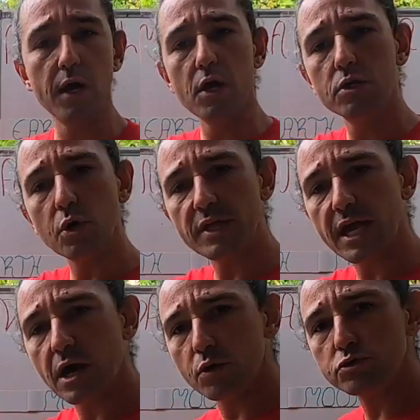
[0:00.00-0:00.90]
No, they are
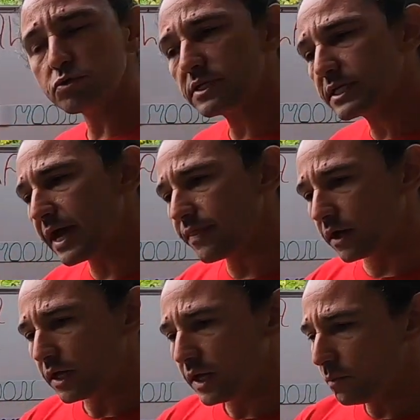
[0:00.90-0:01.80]
all together,
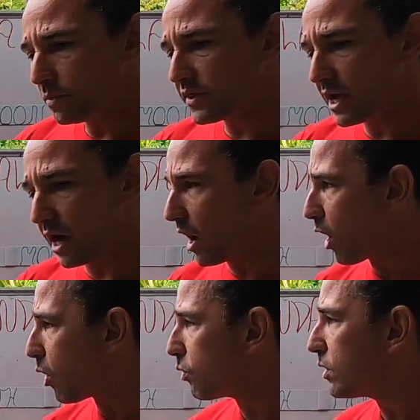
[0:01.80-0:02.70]
but they are
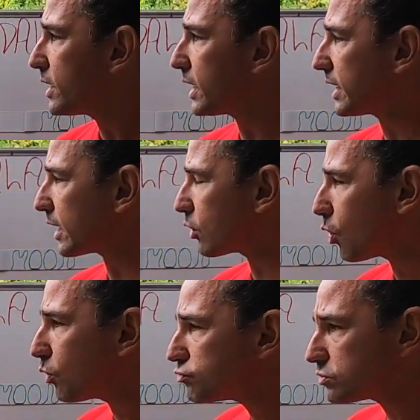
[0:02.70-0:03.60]
all in a
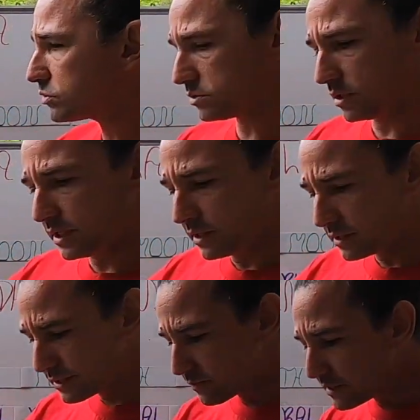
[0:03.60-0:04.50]
constant
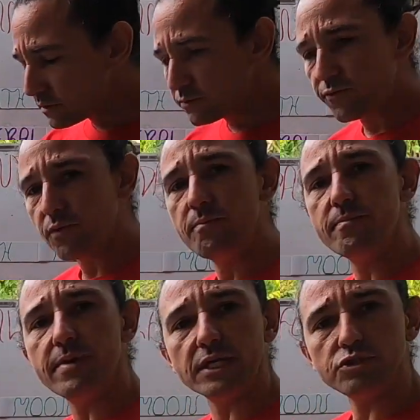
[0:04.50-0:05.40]

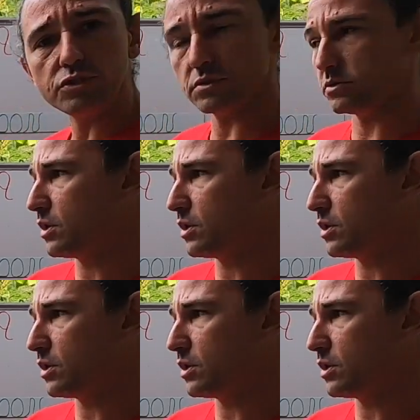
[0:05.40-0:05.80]
transformation.